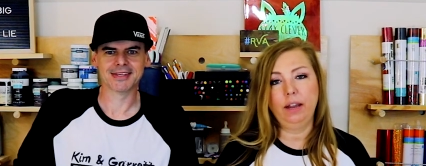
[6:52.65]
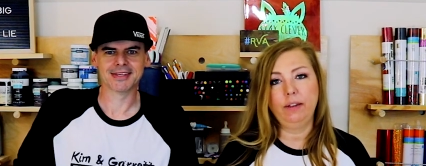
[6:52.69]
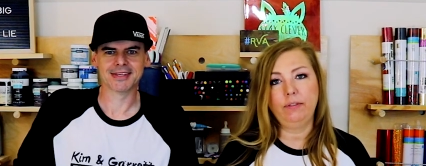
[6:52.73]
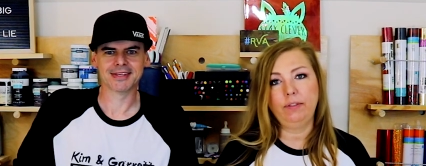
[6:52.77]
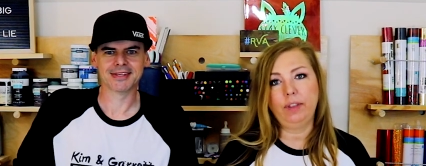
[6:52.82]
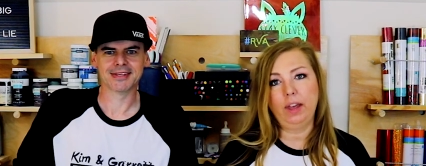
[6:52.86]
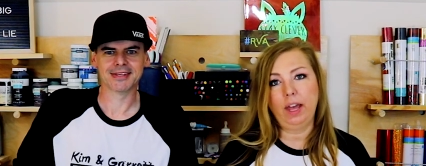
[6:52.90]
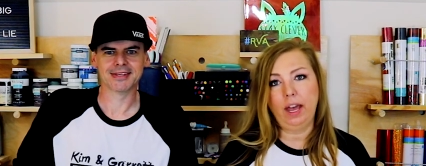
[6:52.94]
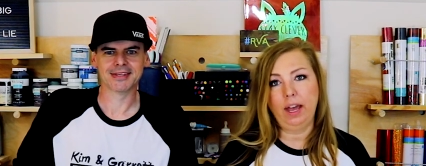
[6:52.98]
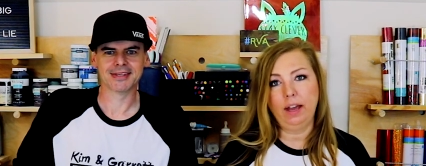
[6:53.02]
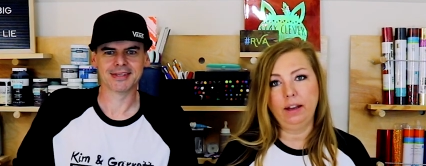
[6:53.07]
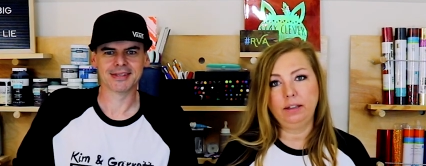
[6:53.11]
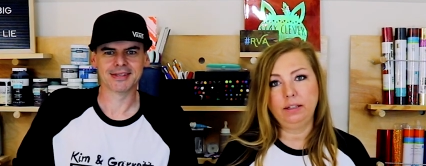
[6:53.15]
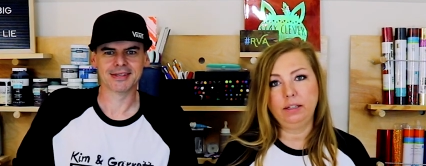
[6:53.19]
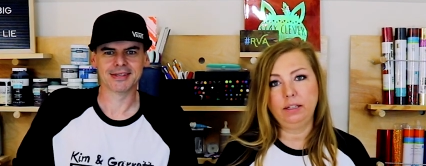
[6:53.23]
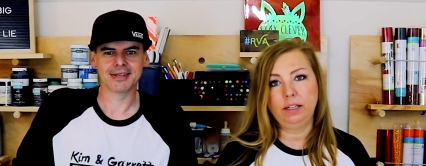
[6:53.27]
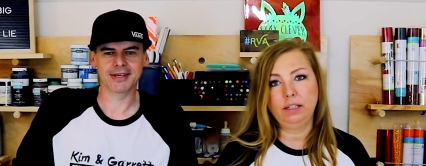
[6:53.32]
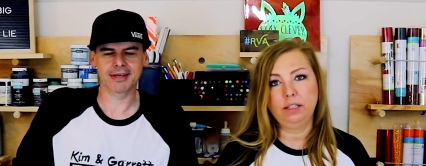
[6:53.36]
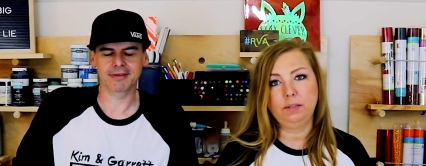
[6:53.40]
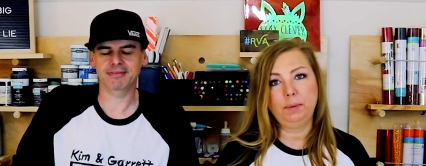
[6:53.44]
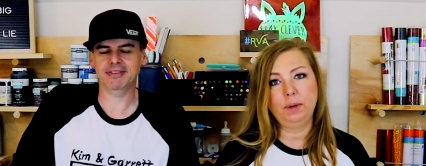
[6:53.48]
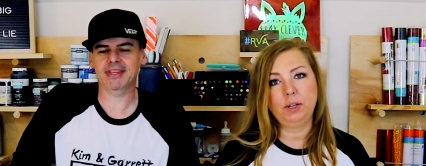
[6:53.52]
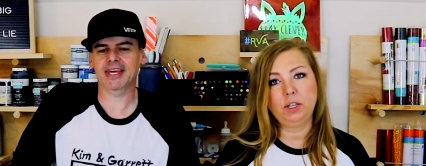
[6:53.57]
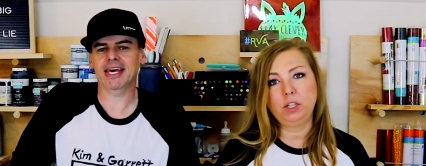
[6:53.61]
Speaker 1: if that,
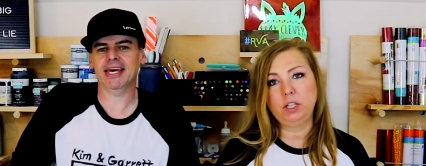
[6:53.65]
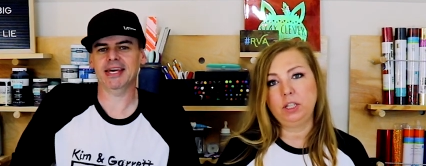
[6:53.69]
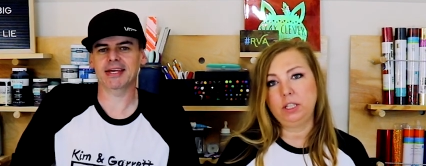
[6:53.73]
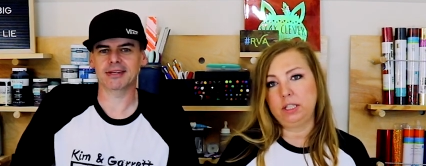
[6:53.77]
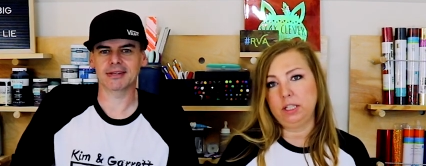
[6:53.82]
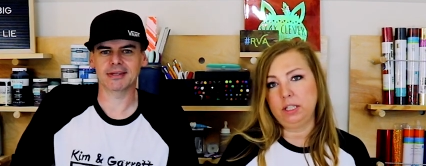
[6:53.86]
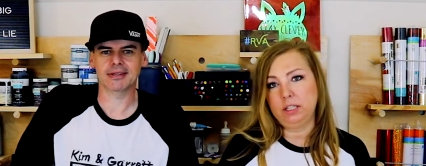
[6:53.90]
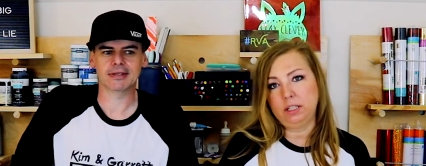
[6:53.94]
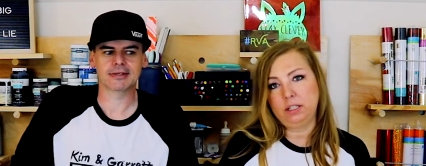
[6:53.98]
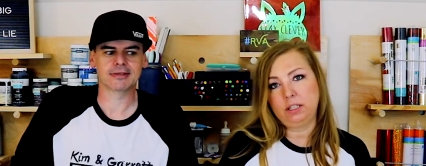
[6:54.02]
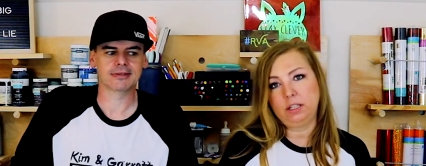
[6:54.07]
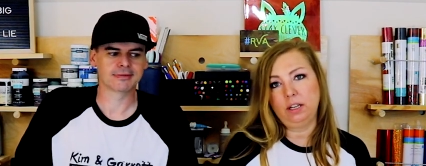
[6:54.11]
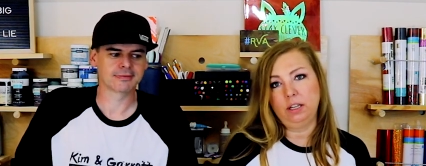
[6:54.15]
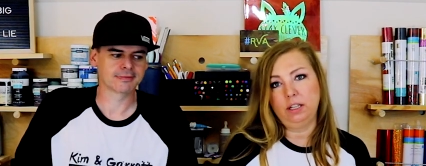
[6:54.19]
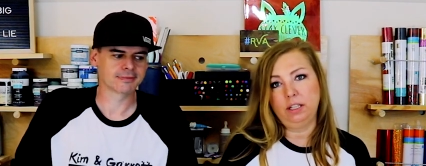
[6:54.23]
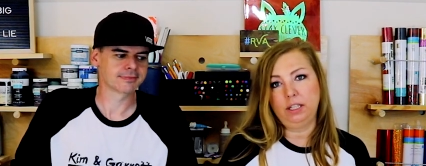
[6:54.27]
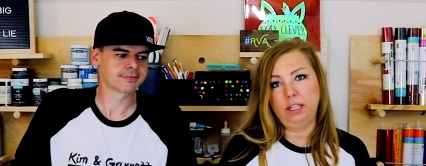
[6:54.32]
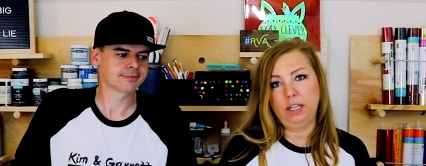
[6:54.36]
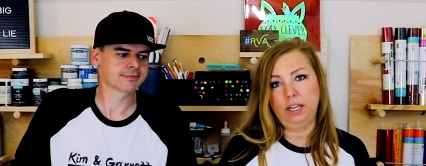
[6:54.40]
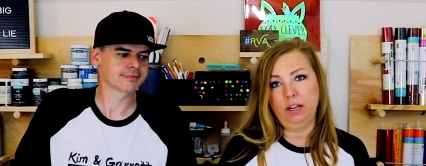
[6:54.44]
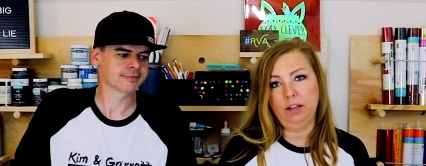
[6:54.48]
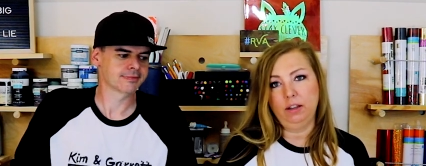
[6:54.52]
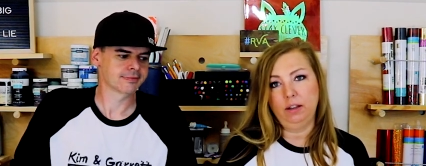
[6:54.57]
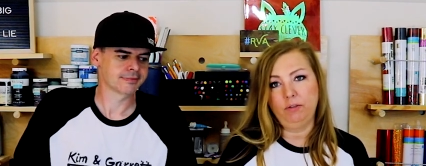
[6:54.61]
especially since it's going to
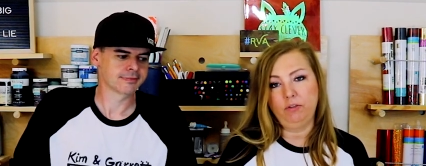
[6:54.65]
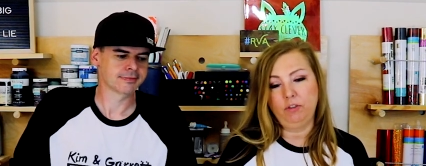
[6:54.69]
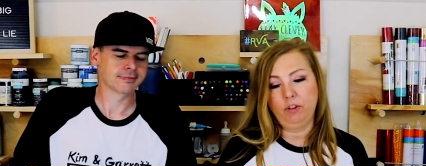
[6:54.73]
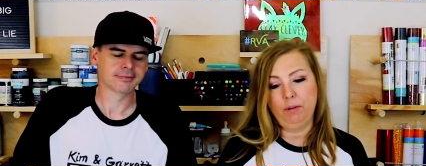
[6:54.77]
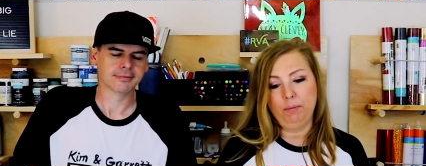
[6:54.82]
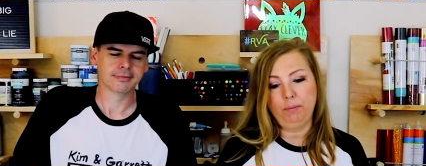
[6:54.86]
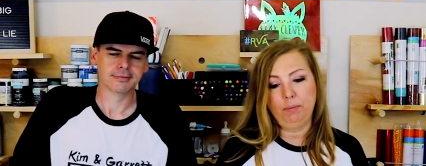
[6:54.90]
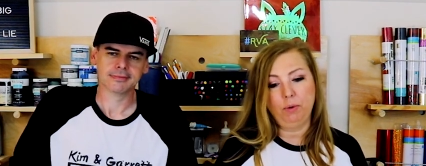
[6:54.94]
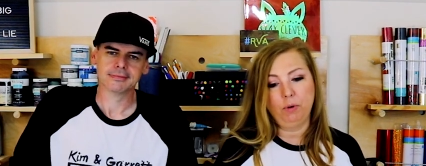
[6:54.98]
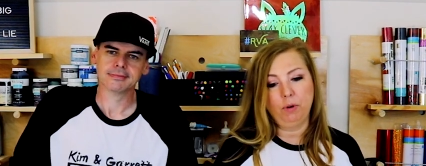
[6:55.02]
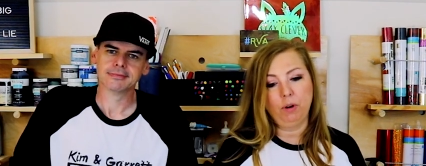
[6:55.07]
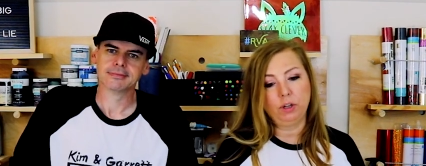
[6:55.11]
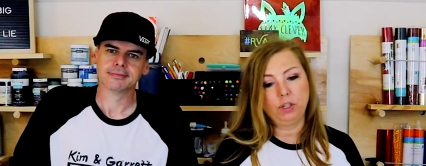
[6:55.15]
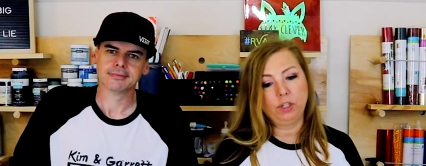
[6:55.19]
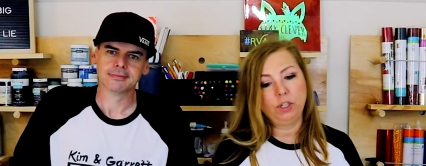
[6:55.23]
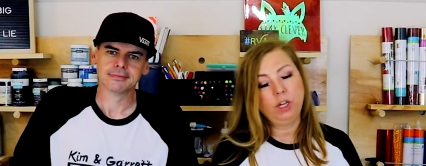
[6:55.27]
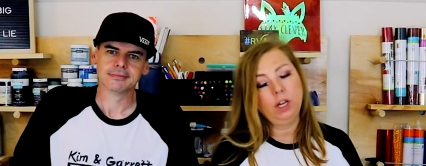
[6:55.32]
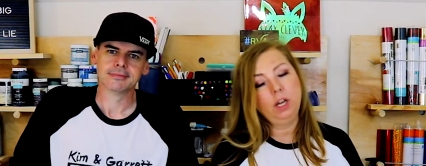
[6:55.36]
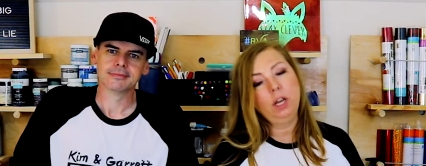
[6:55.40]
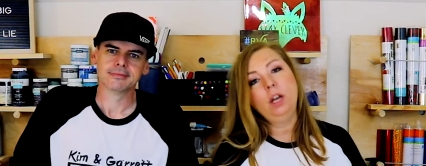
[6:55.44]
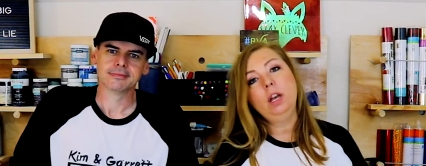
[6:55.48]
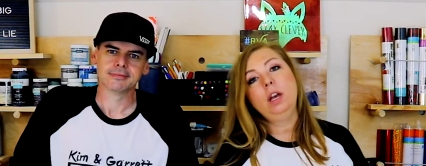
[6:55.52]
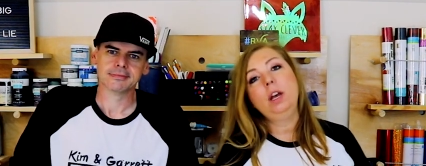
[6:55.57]
sit on the front porch.